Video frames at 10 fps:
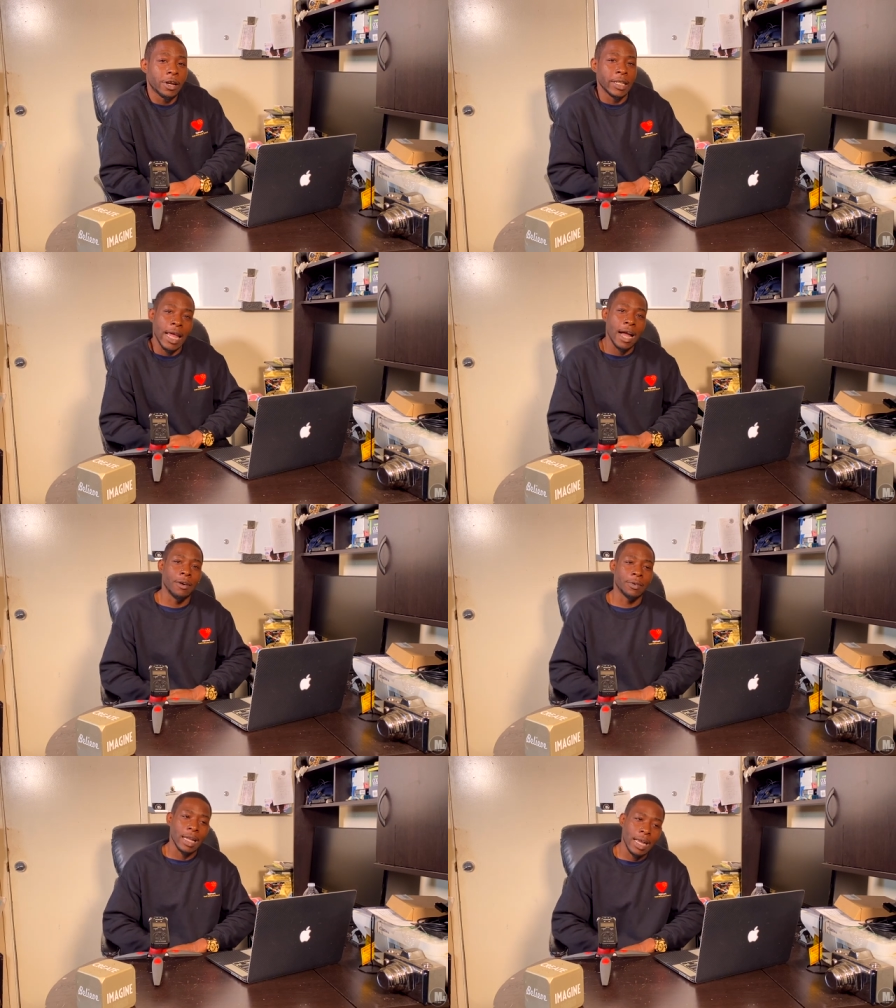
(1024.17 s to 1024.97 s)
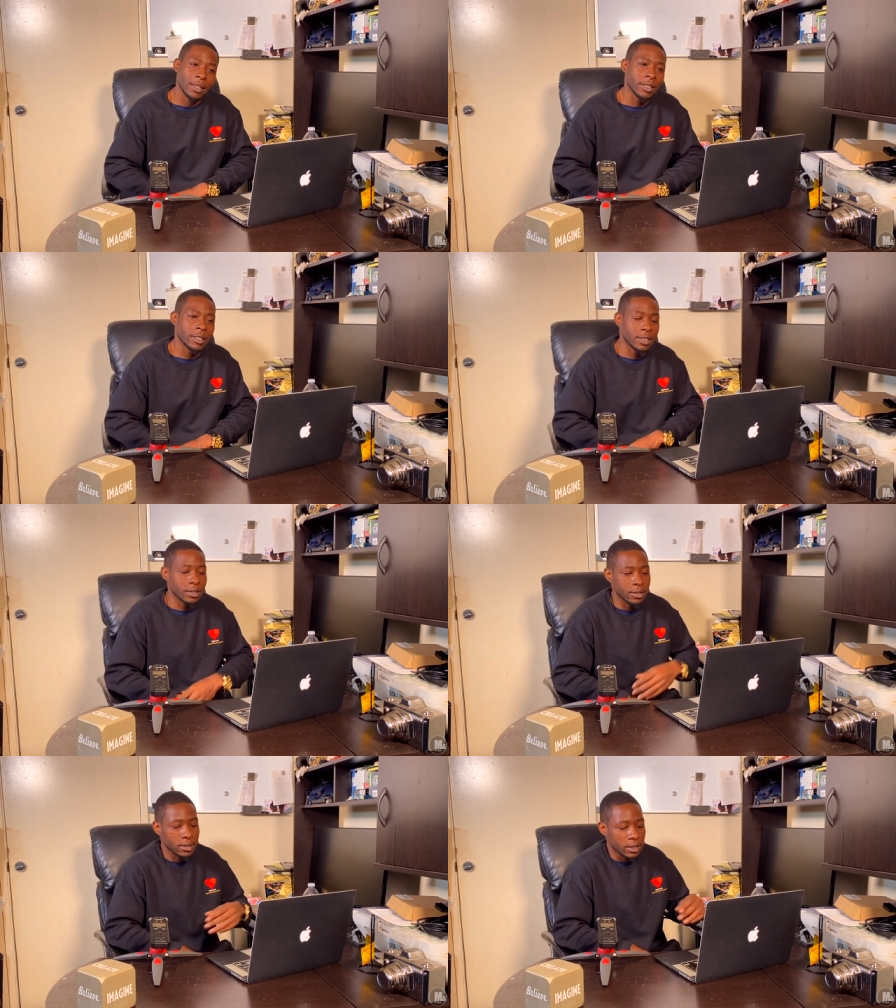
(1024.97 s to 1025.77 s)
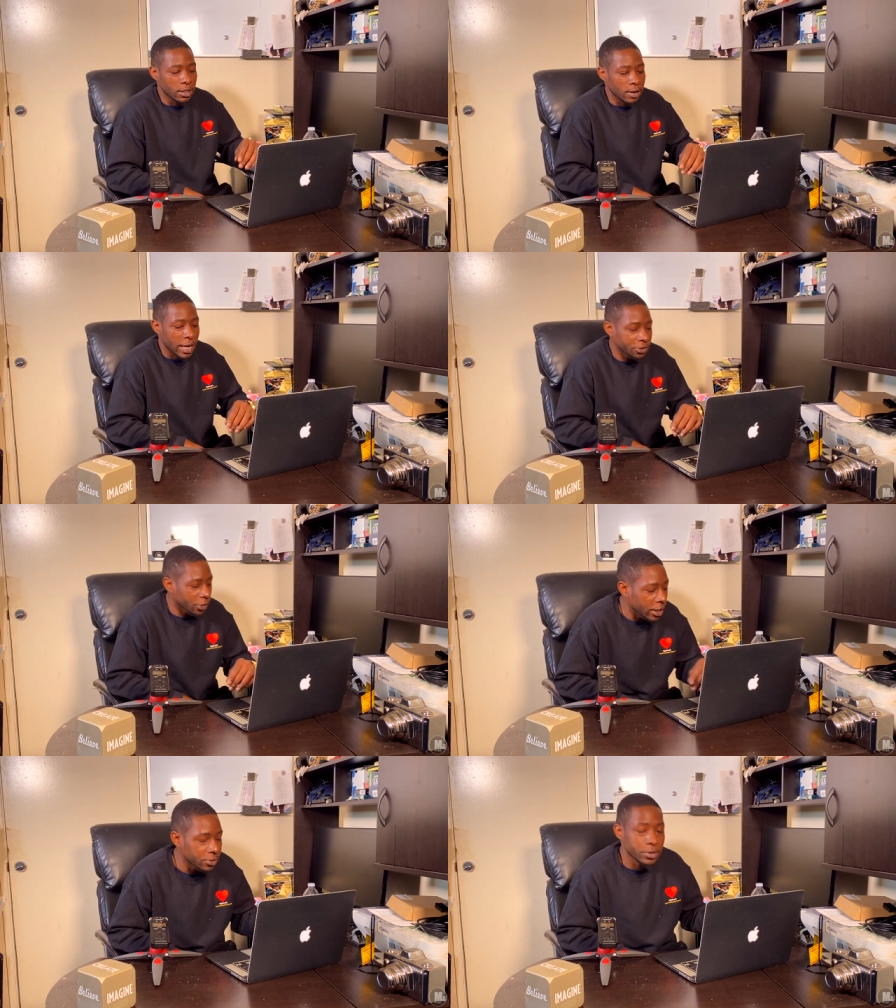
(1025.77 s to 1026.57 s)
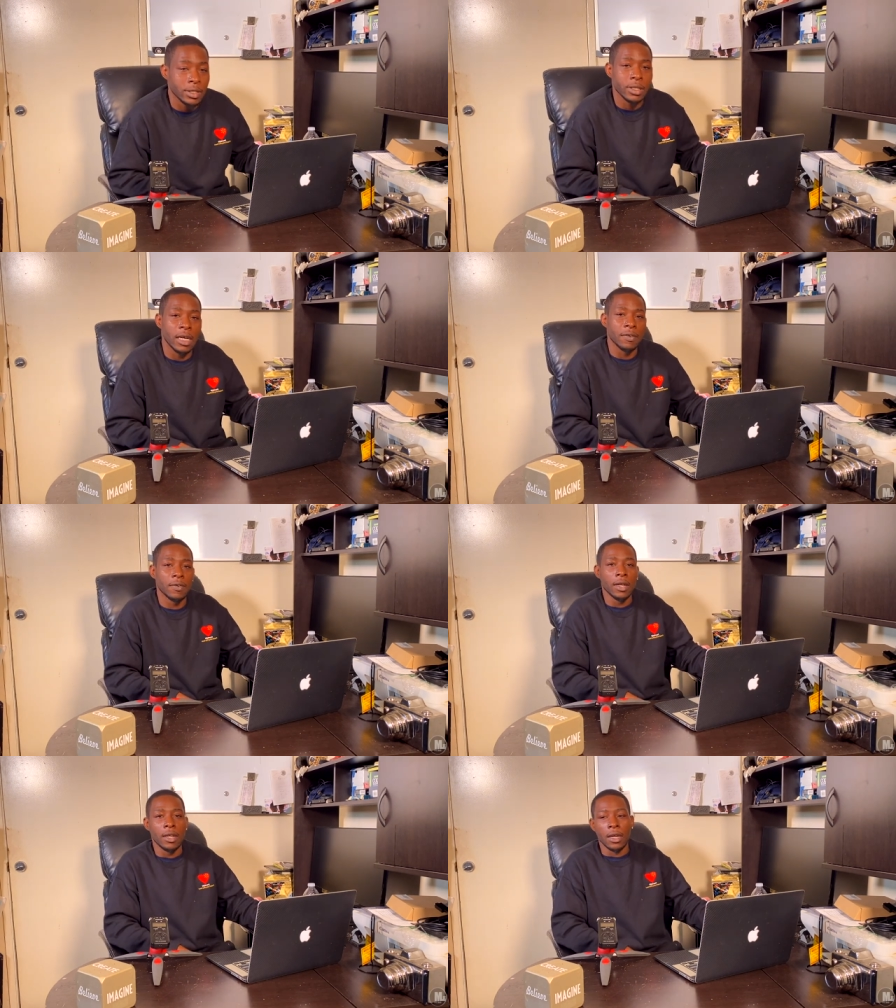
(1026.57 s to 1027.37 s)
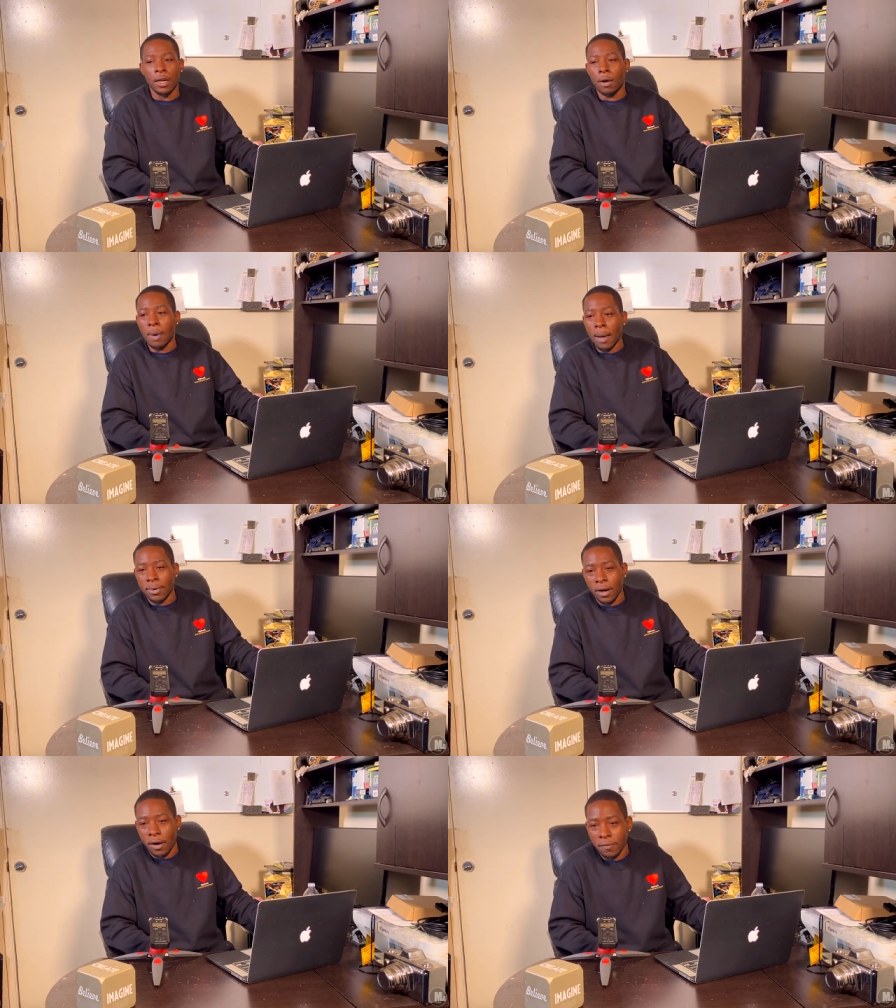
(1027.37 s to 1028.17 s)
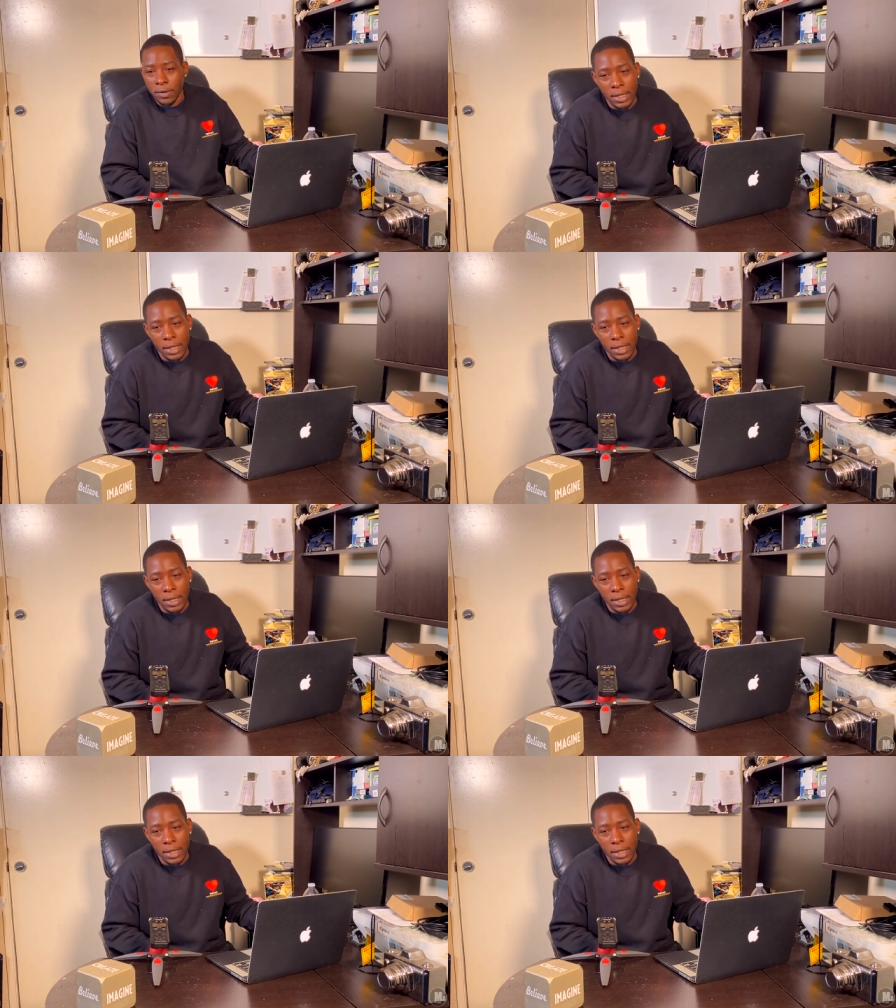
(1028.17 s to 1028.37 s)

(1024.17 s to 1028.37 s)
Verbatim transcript: it now. And I got this little extra hundreds and stuff, you know, popping off.